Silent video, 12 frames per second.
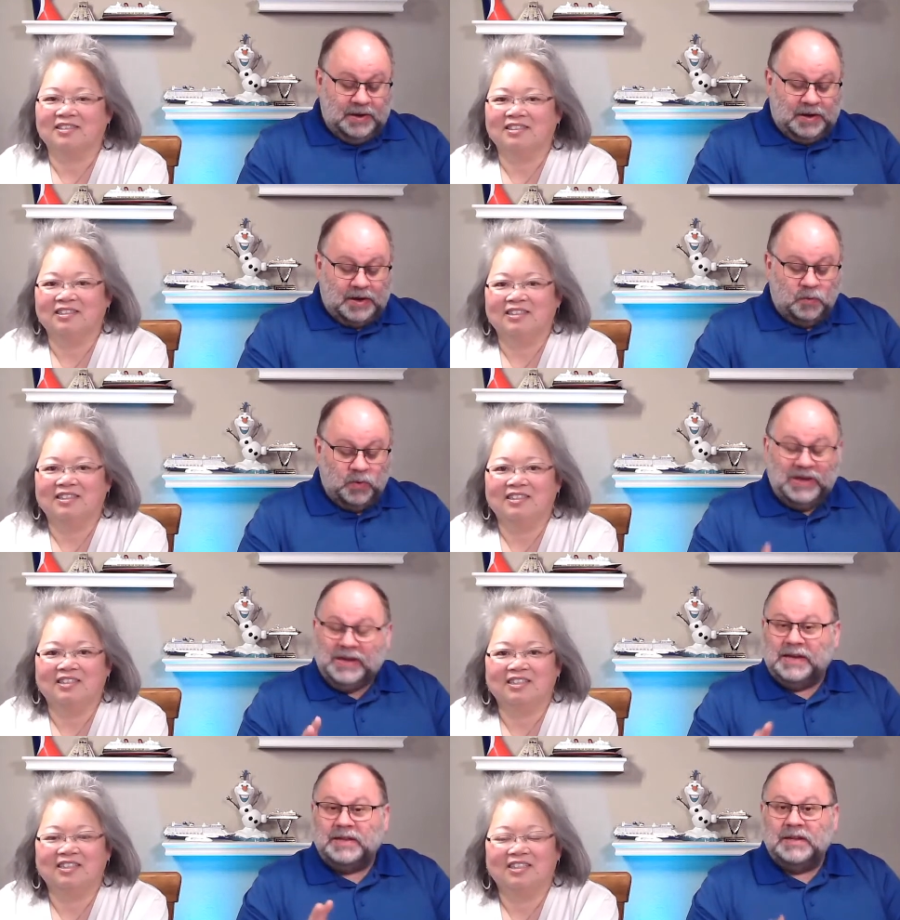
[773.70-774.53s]
Speaker 1: Uh, we
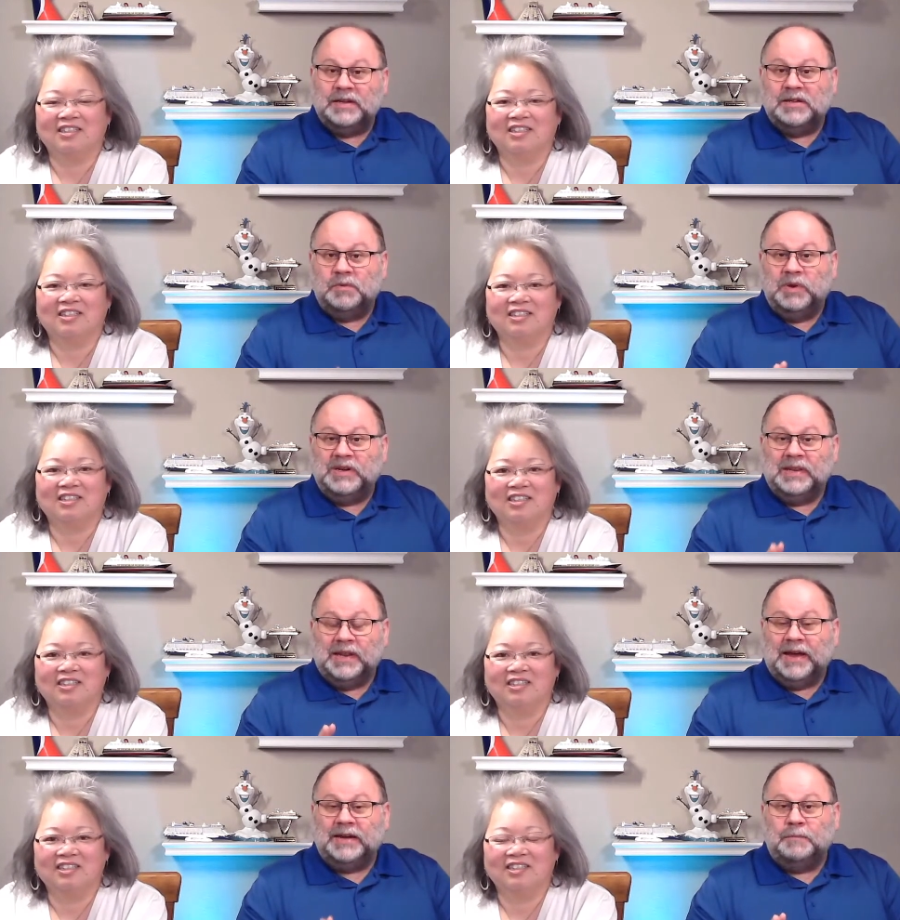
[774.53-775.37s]
get, we
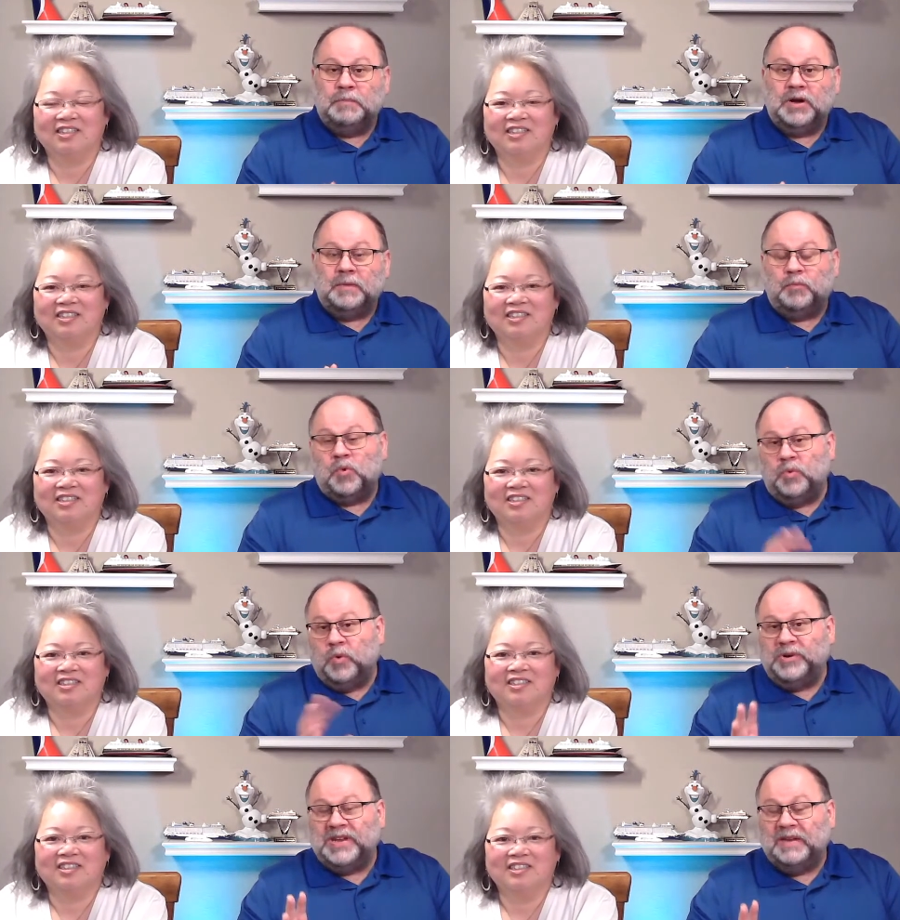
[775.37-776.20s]
like to put up, we
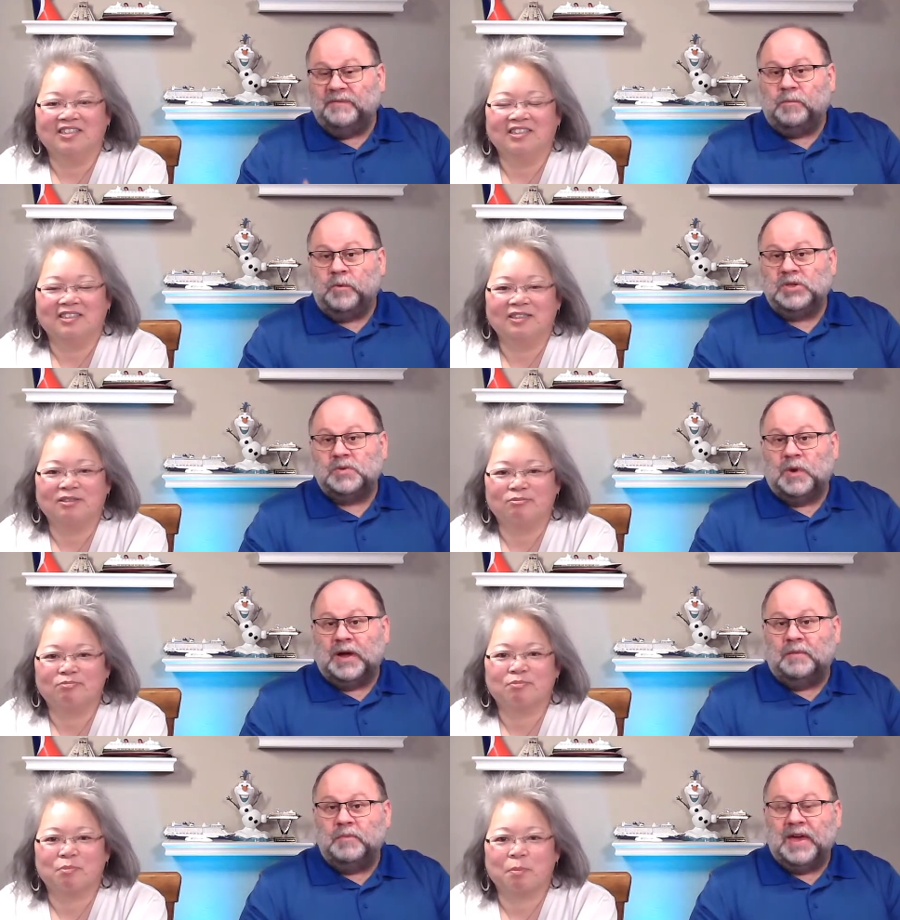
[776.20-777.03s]
rotate them once in a
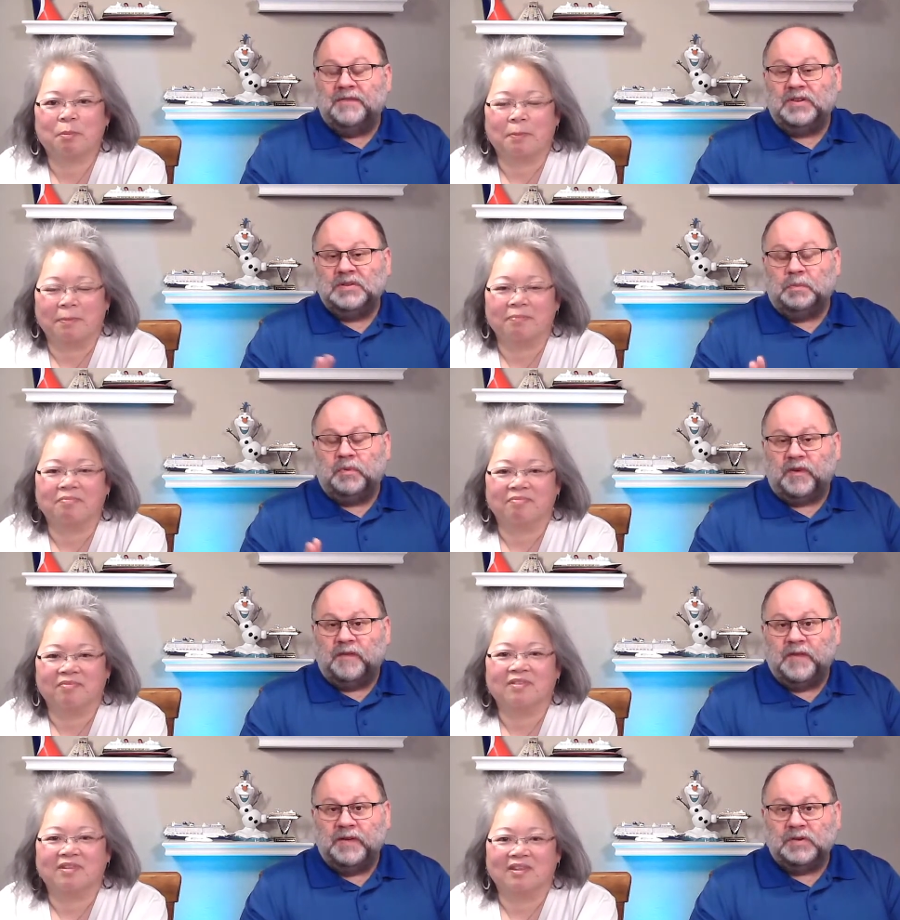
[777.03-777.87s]
while. We have some of
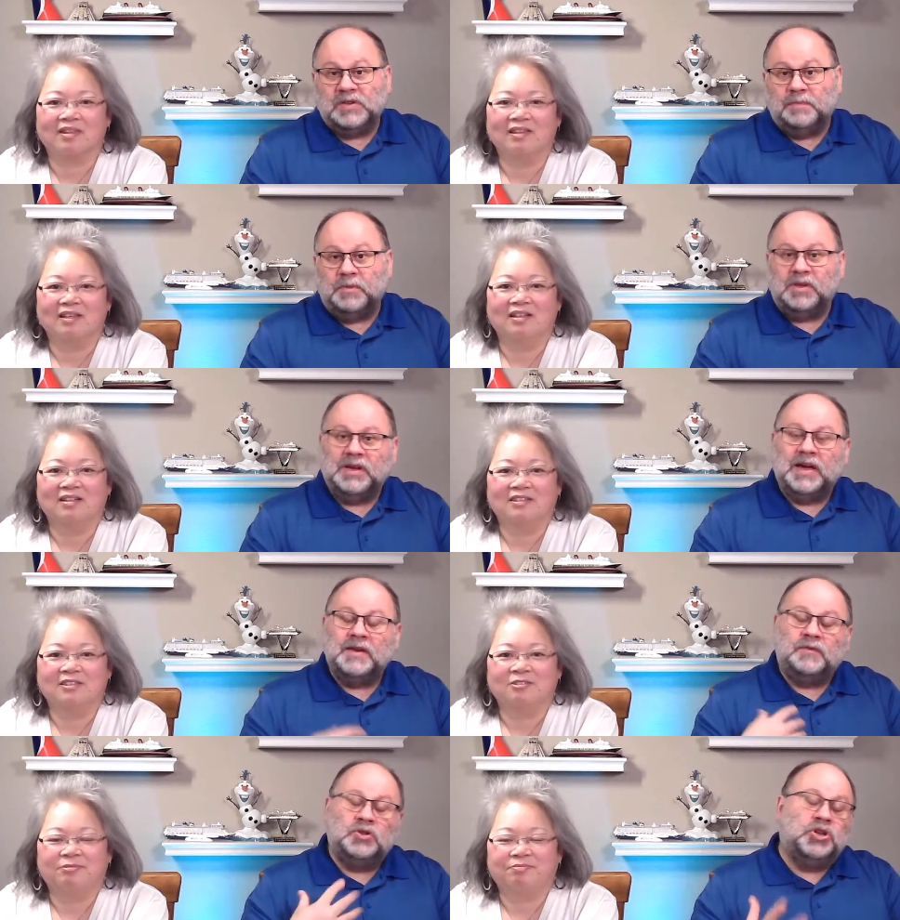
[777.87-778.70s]
our favorites up there that
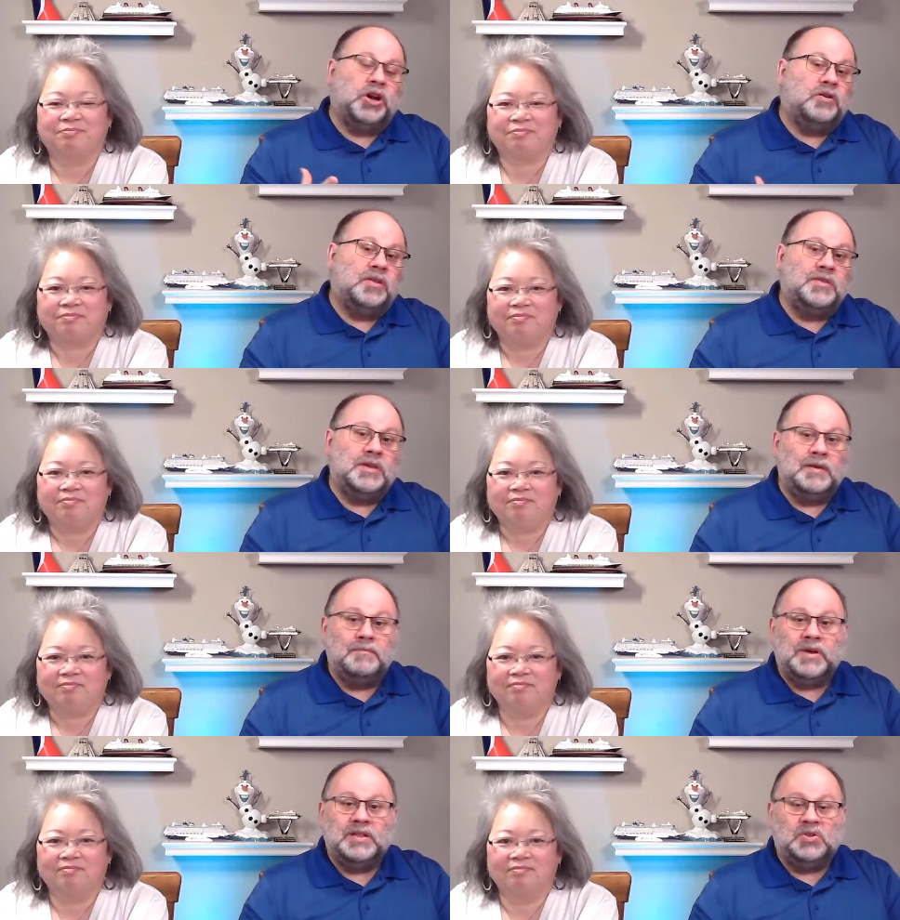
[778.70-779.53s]
kind of share the
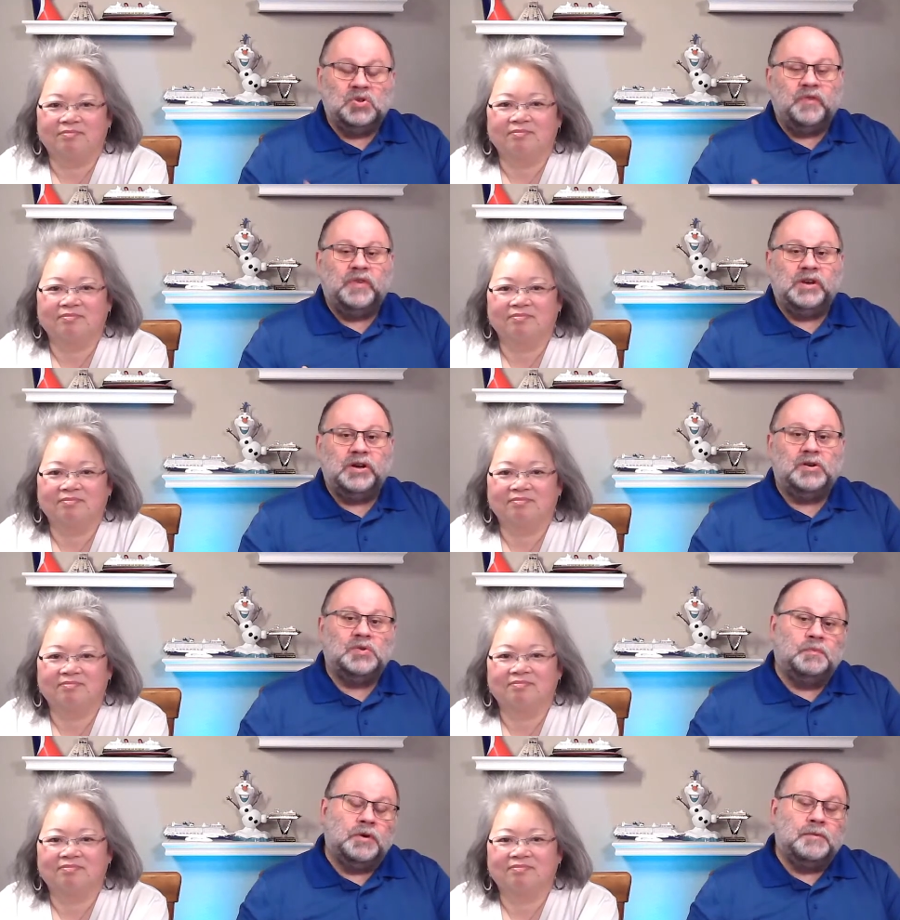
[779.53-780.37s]
theme. But
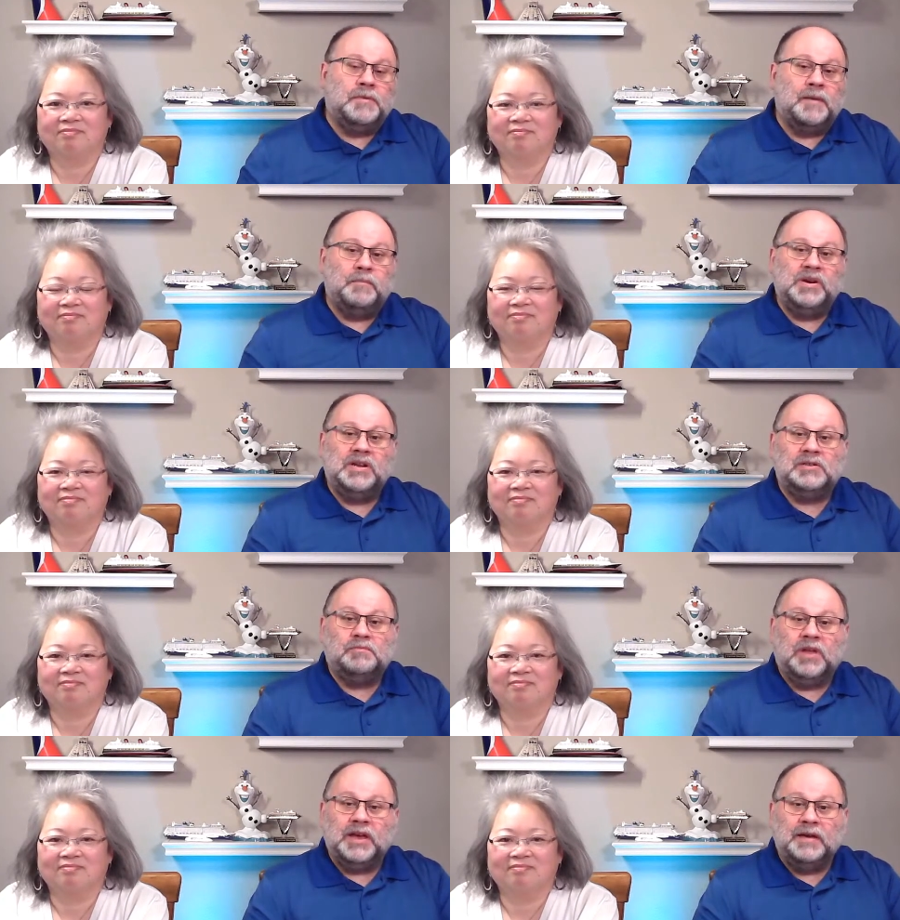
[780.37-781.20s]
souvenirs, put them up and
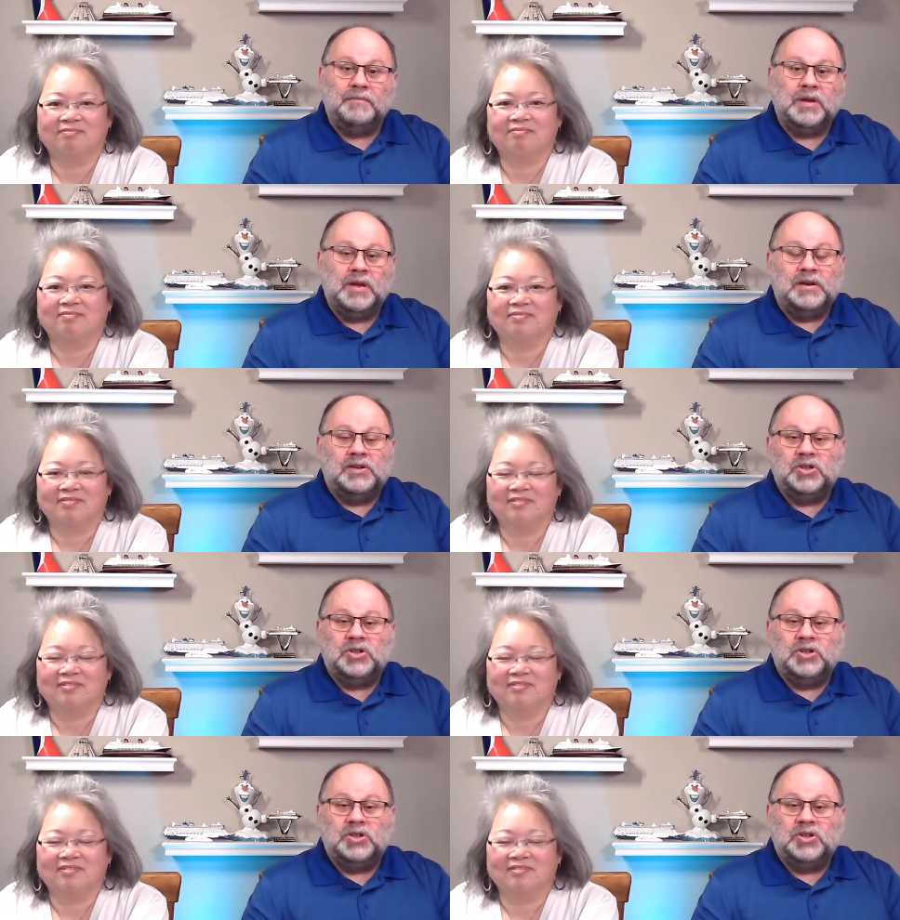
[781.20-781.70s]
display them.